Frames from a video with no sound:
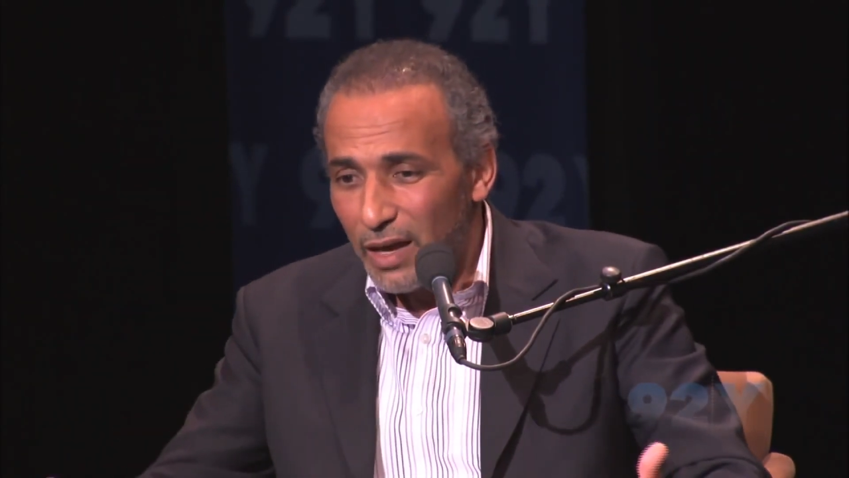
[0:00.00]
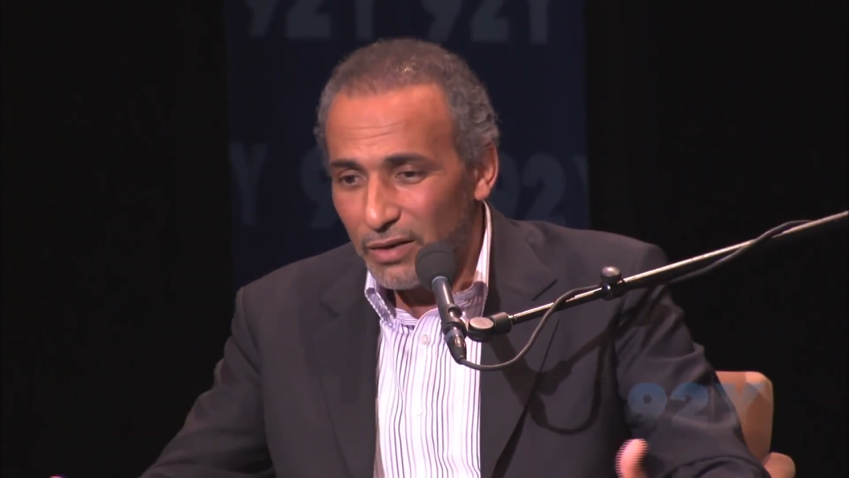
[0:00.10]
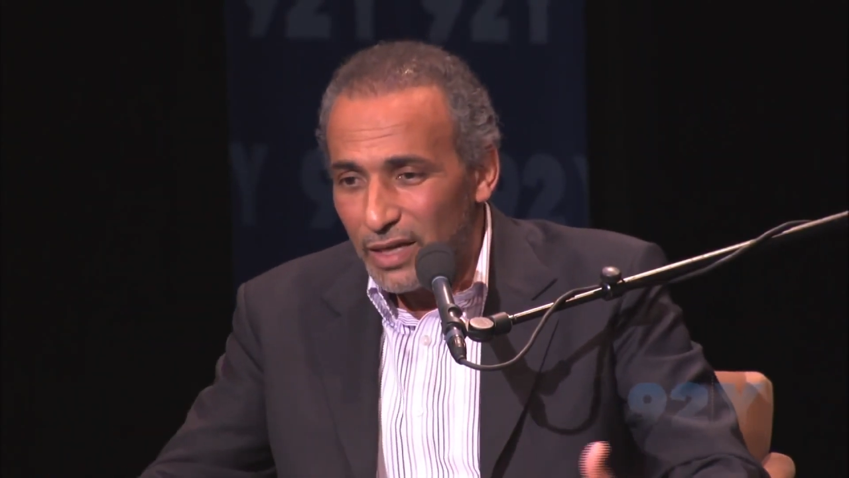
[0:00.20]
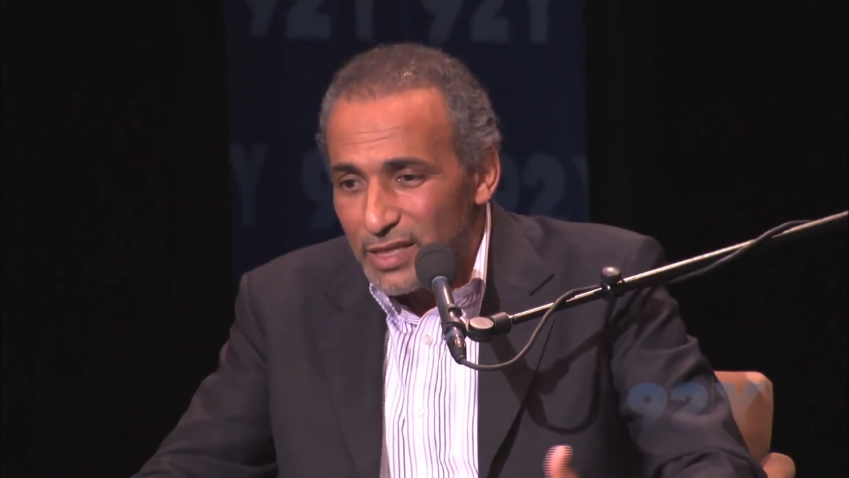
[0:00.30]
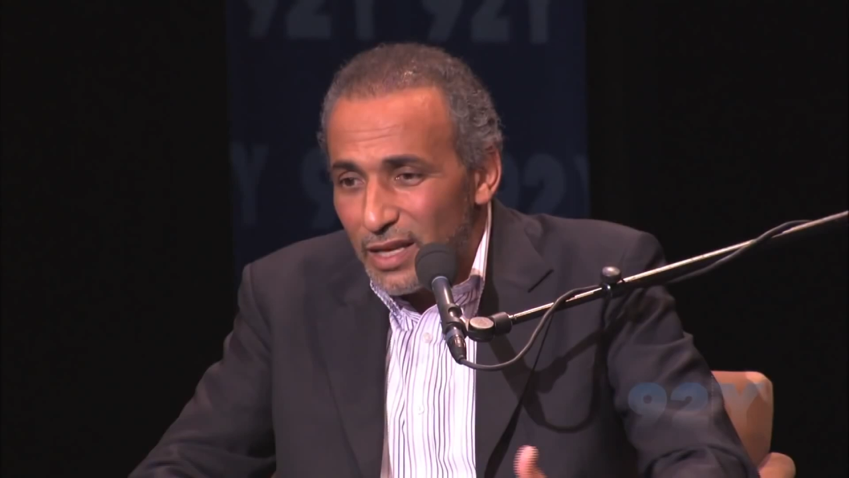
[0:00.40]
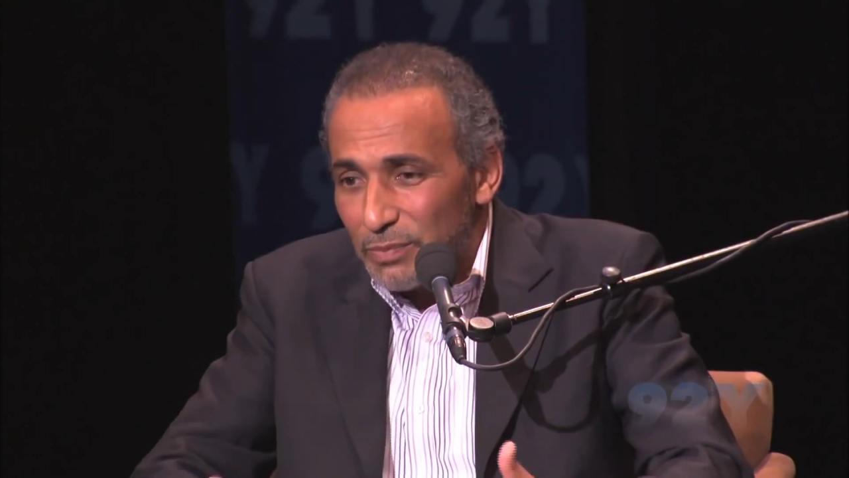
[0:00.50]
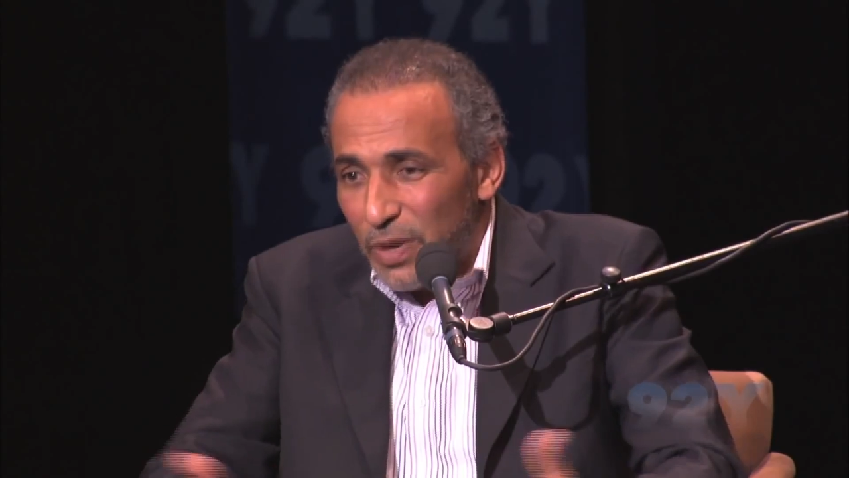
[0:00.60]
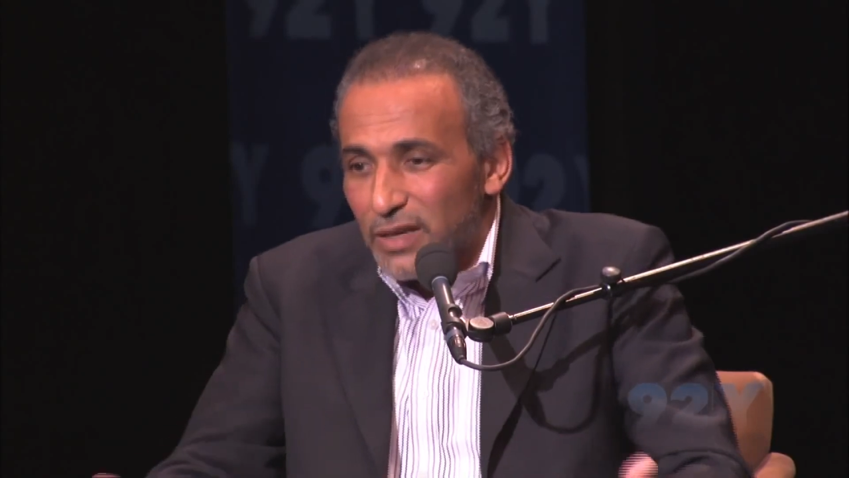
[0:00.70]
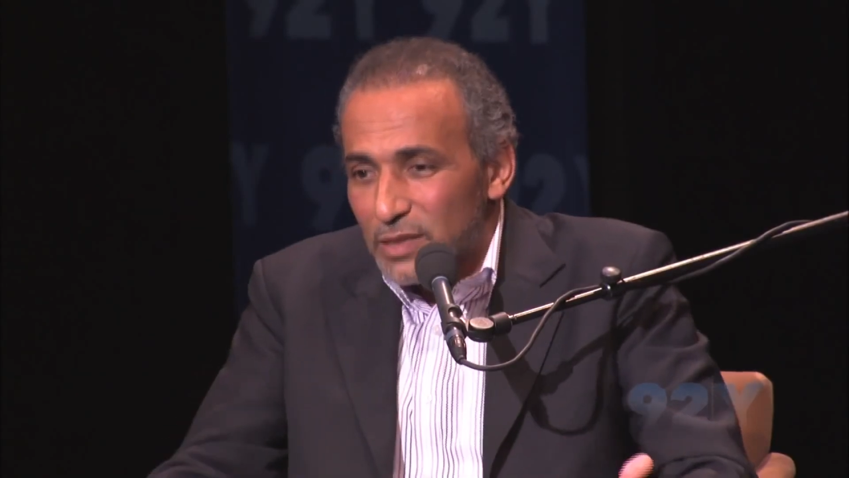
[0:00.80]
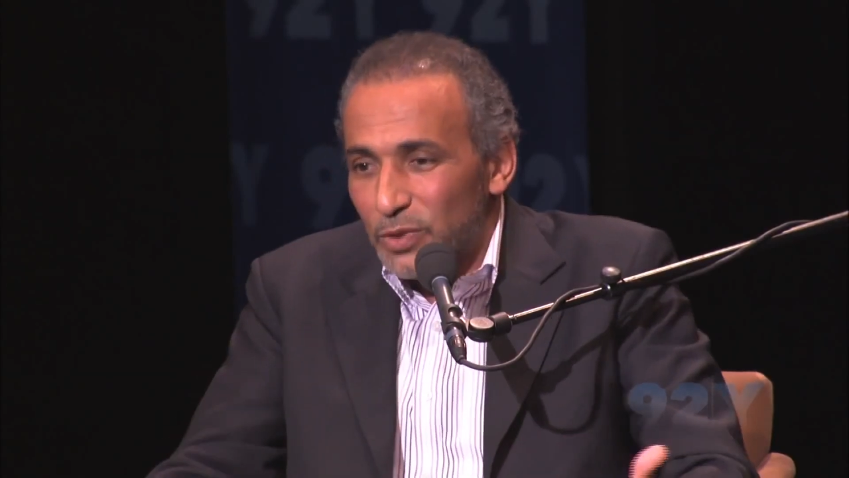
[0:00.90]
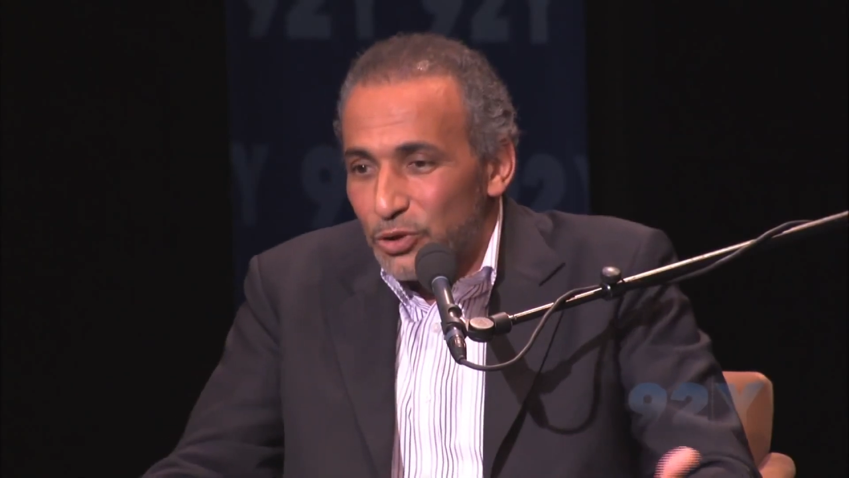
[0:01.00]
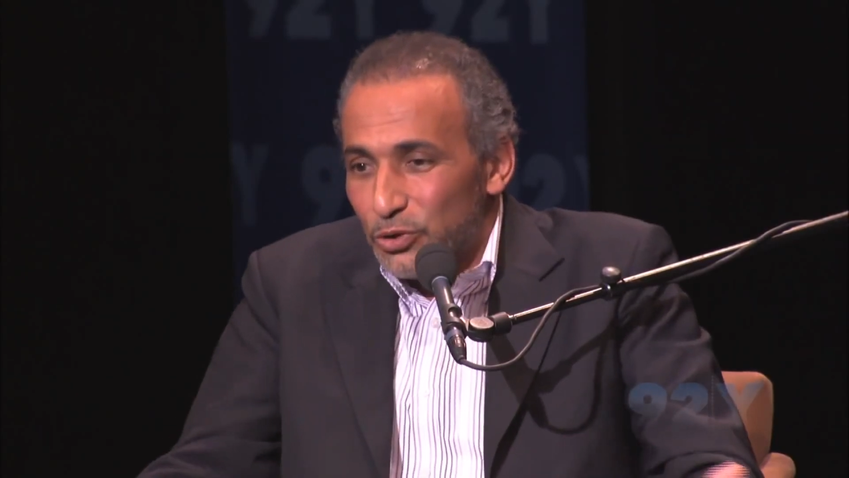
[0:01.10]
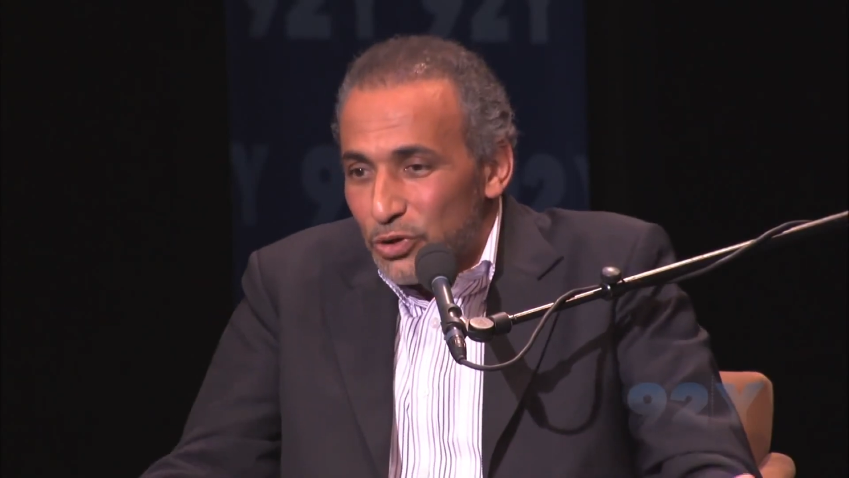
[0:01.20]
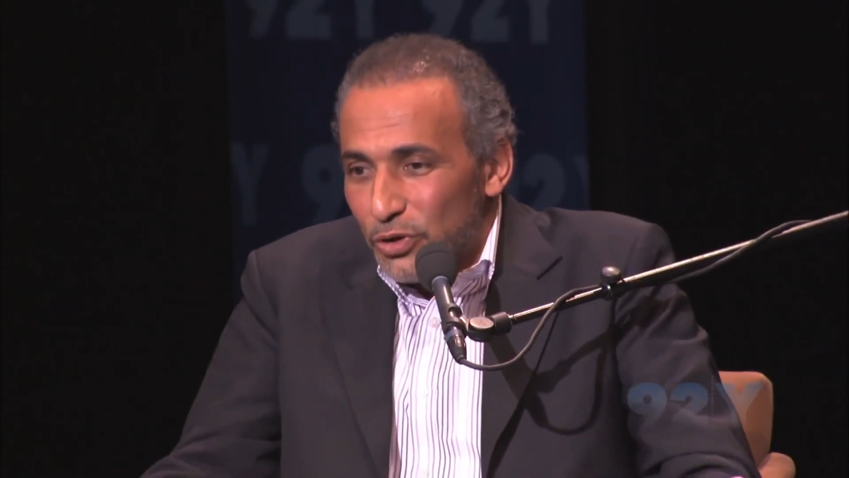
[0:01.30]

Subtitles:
It's not possible to talk,